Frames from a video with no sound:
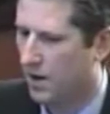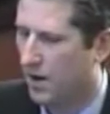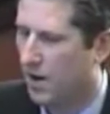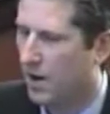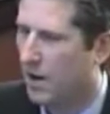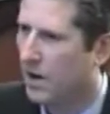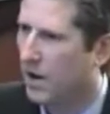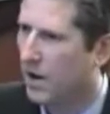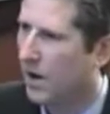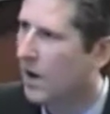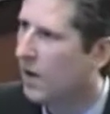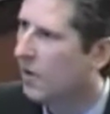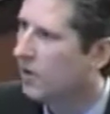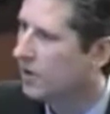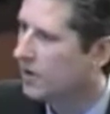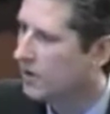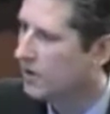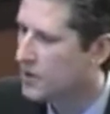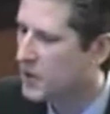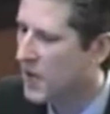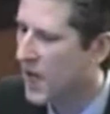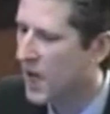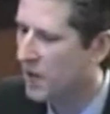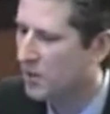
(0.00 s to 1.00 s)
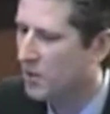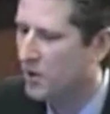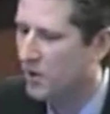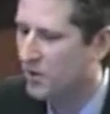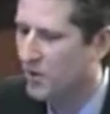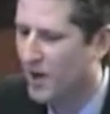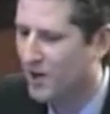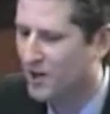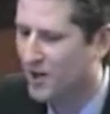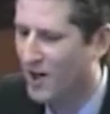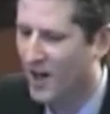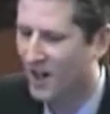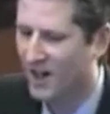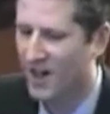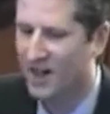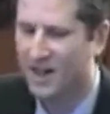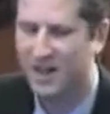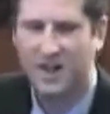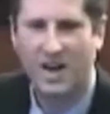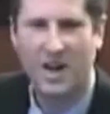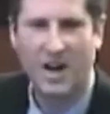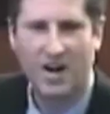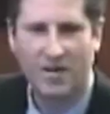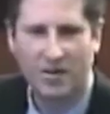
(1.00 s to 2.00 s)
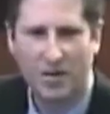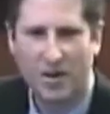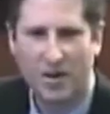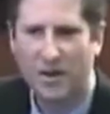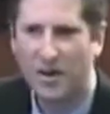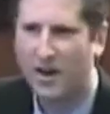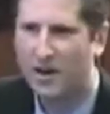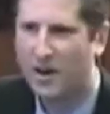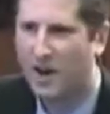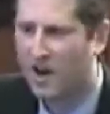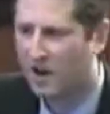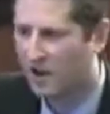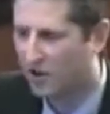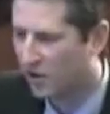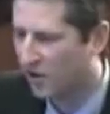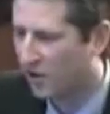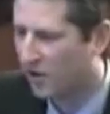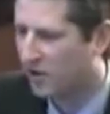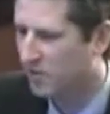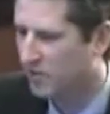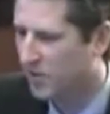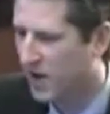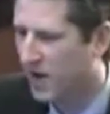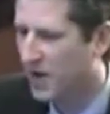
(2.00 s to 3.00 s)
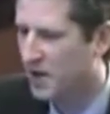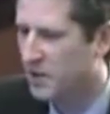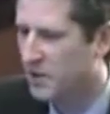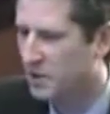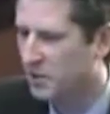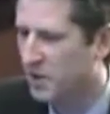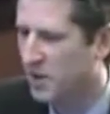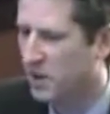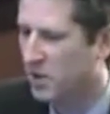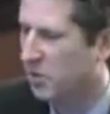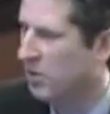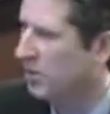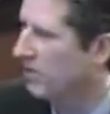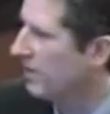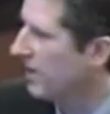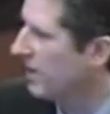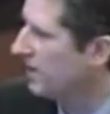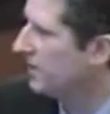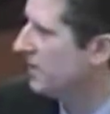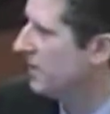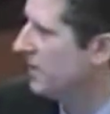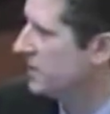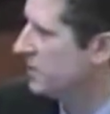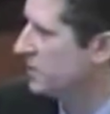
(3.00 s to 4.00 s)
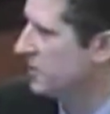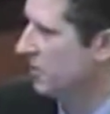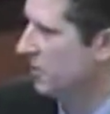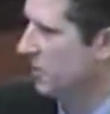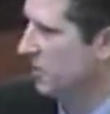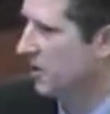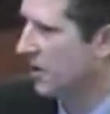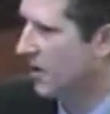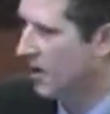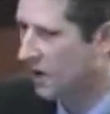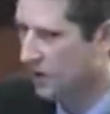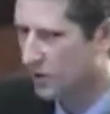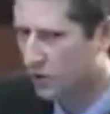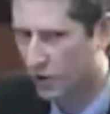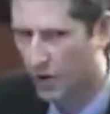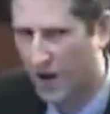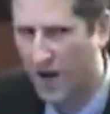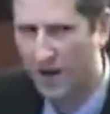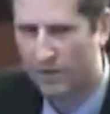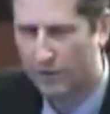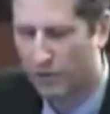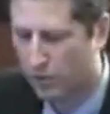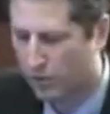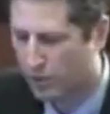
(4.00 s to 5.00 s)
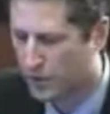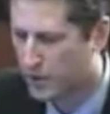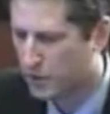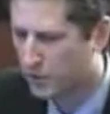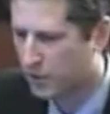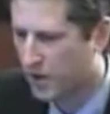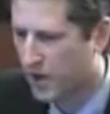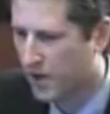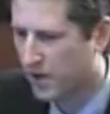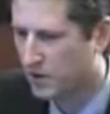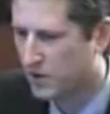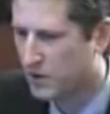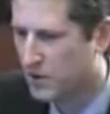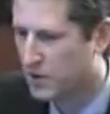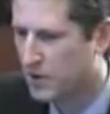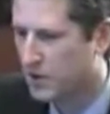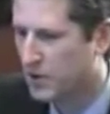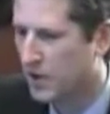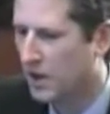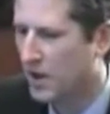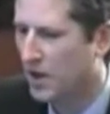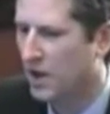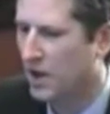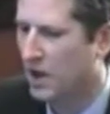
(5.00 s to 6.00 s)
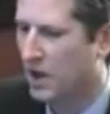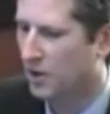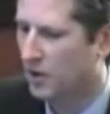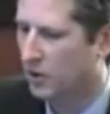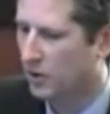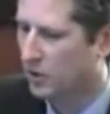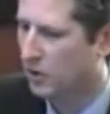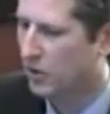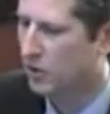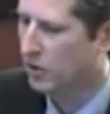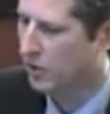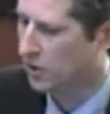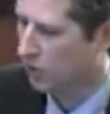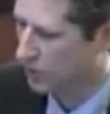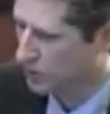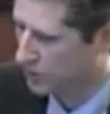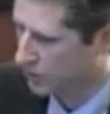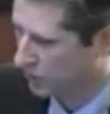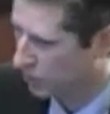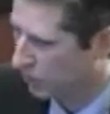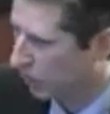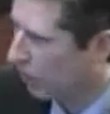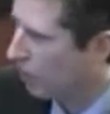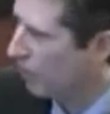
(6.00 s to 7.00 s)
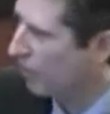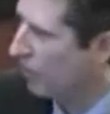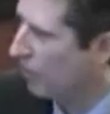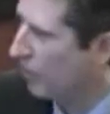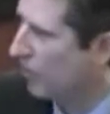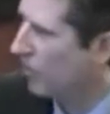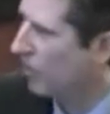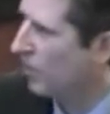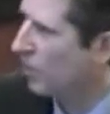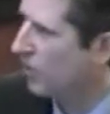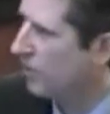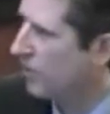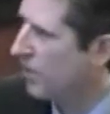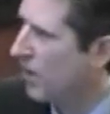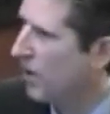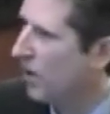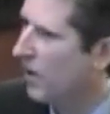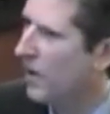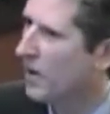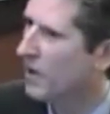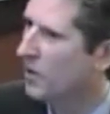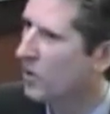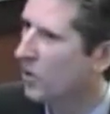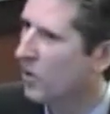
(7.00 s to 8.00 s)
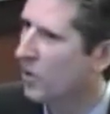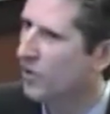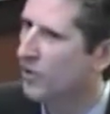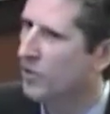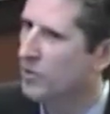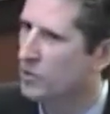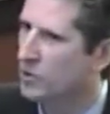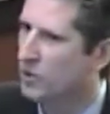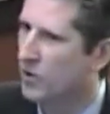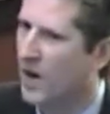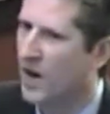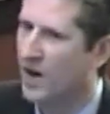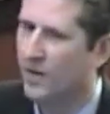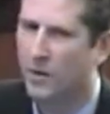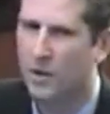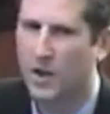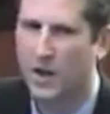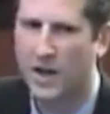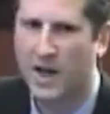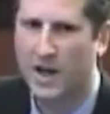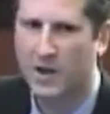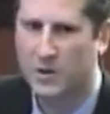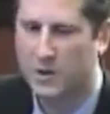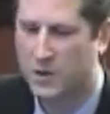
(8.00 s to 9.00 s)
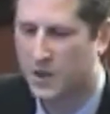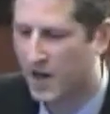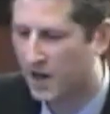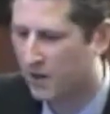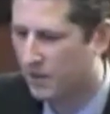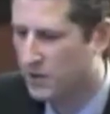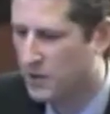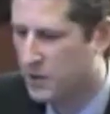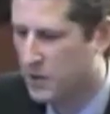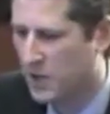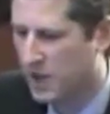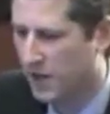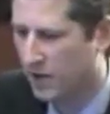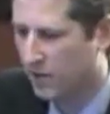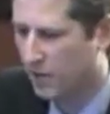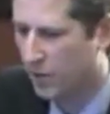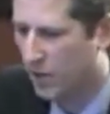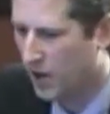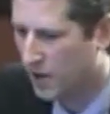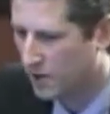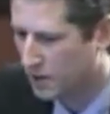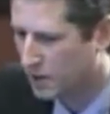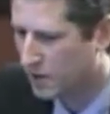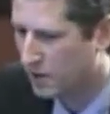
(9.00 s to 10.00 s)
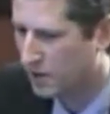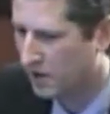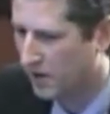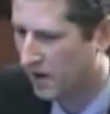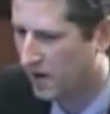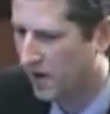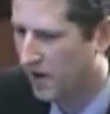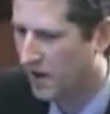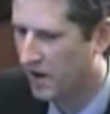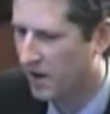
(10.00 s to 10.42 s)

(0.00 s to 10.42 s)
Now, how could this happen to my child? I did everything I could possibly to prevent this. There were travel restraints. There was a court order barring her from traveling outside of the state of Washington.